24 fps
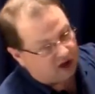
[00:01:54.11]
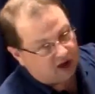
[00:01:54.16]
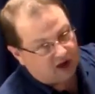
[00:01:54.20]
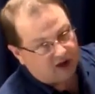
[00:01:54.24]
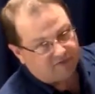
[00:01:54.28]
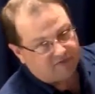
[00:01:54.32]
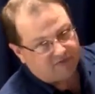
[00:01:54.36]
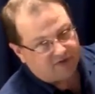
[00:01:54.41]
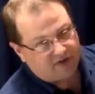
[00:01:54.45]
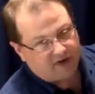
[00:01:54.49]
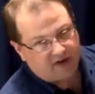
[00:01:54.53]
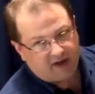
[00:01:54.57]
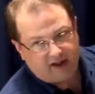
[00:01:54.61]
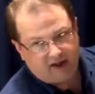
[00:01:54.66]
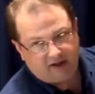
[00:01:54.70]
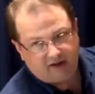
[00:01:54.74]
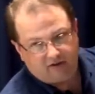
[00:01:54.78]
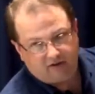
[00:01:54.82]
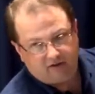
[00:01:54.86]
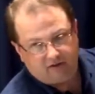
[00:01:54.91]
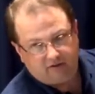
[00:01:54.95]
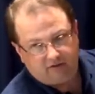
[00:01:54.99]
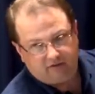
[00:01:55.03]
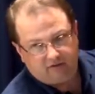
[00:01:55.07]
off at an
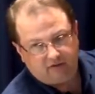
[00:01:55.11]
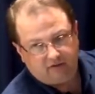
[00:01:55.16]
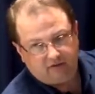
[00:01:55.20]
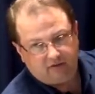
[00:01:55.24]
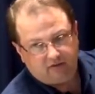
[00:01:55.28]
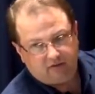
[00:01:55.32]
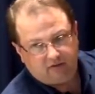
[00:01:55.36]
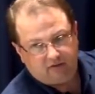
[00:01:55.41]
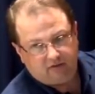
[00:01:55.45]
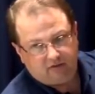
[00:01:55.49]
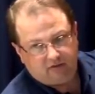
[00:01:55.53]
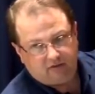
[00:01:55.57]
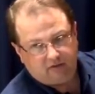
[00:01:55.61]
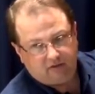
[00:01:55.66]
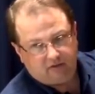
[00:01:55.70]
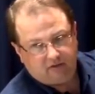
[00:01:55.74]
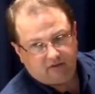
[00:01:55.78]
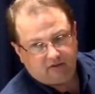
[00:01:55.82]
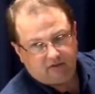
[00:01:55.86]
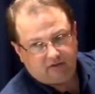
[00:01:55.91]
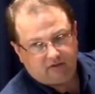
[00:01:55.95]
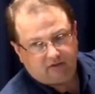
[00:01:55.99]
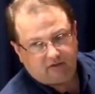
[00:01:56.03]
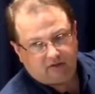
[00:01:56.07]
angle?
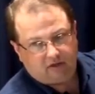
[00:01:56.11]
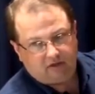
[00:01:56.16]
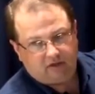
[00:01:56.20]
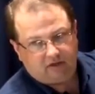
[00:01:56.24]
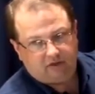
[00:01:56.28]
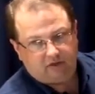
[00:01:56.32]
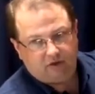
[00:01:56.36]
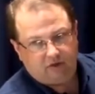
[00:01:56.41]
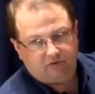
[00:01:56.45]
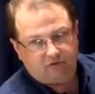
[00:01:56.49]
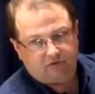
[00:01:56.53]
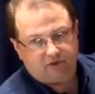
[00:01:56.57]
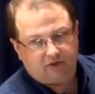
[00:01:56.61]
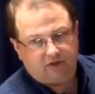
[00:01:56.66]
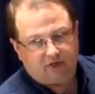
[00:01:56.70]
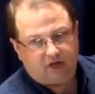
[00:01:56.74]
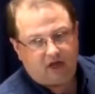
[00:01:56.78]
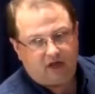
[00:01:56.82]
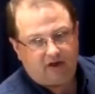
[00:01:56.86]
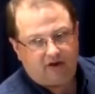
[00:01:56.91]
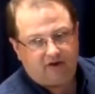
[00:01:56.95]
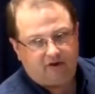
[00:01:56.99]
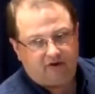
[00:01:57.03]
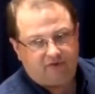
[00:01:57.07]
Those are the
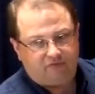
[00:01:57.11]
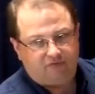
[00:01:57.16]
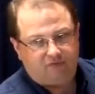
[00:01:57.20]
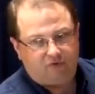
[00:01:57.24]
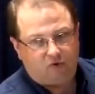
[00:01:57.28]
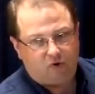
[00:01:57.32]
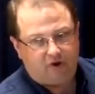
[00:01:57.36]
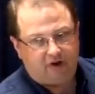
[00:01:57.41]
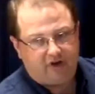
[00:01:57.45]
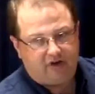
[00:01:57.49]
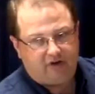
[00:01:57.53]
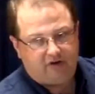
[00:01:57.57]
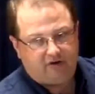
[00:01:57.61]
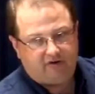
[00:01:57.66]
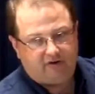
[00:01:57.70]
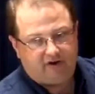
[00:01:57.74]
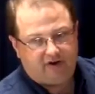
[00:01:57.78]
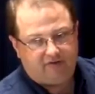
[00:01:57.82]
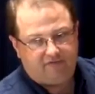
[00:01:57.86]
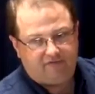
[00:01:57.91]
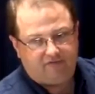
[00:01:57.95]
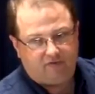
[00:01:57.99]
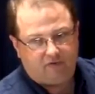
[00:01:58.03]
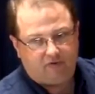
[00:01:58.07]
140
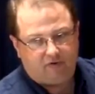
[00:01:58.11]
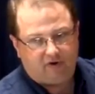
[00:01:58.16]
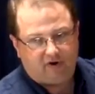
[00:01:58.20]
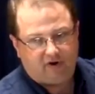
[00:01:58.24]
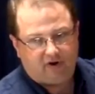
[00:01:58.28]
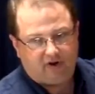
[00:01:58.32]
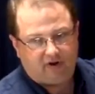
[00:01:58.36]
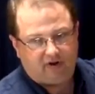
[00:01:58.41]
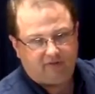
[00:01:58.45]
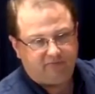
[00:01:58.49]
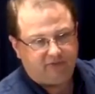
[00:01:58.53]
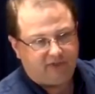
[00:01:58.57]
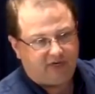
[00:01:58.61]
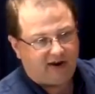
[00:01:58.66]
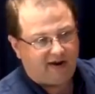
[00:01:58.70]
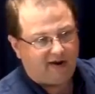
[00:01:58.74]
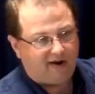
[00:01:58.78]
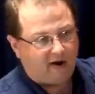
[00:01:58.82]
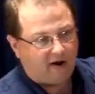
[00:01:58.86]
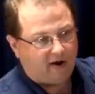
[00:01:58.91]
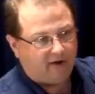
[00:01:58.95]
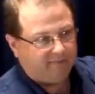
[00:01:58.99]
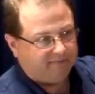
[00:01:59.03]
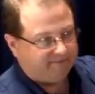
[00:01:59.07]
degree for
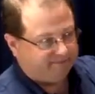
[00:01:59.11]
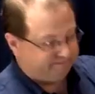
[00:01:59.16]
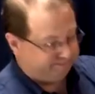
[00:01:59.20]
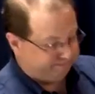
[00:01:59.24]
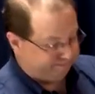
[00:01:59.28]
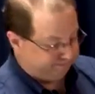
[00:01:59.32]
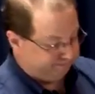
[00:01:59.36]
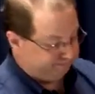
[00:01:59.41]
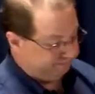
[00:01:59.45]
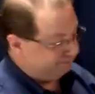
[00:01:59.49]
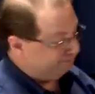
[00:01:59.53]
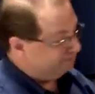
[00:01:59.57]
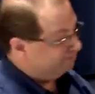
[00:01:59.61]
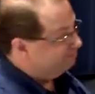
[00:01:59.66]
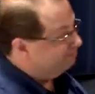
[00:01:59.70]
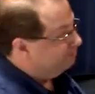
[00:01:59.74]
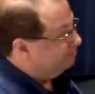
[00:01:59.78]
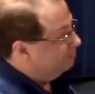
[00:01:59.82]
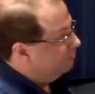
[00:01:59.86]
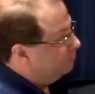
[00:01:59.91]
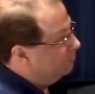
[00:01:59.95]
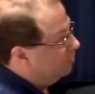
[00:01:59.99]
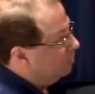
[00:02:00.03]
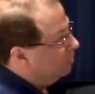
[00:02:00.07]
JR.
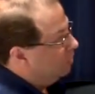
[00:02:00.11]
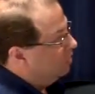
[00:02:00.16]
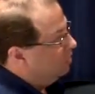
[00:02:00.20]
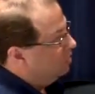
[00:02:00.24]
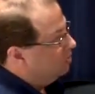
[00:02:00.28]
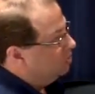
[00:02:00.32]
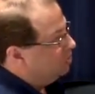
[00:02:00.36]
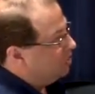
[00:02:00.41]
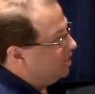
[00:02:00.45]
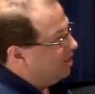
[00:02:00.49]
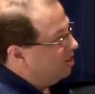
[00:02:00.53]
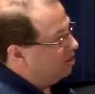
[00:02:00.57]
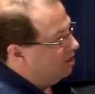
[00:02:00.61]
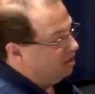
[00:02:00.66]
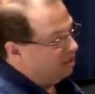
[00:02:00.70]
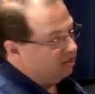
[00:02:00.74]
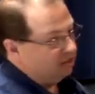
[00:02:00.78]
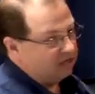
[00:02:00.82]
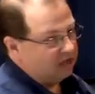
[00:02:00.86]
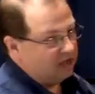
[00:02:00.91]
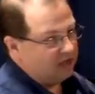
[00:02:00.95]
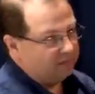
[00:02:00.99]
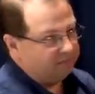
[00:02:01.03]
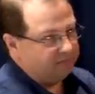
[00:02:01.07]
JR
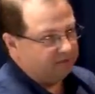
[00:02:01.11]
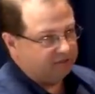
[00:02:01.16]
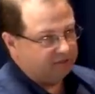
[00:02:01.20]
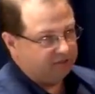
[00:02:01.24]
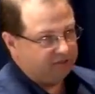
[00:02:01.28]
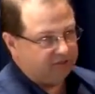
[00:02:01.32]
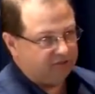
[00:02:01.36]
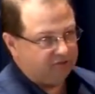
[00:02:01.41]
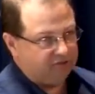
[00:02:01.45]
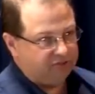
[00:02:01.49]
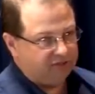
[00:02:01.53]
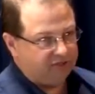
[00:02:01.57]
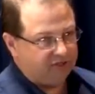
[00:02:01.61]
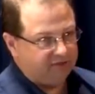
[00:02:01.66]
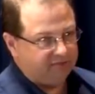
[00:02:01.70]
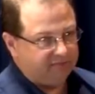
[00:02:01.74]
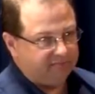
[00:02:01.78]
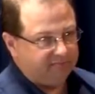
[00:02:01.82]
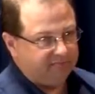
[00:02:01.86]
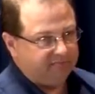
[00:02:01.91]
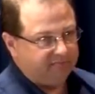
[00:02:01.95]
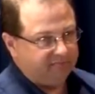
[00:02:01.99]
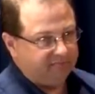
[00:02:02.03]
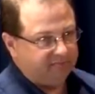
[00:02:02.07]
helicopters use a
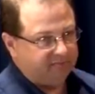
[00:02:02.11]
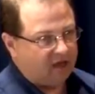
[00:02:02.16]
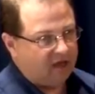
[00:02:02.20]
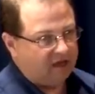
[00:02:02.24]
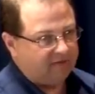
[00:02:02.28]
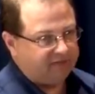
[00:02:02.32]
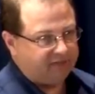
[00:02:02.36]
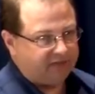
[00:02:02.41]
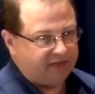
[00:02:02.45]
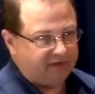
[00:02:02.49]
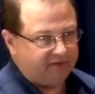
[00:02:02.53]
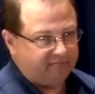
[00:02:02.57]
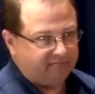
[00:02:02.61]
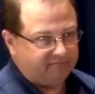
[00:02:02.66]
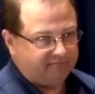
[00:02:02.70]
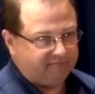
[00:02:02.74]
offset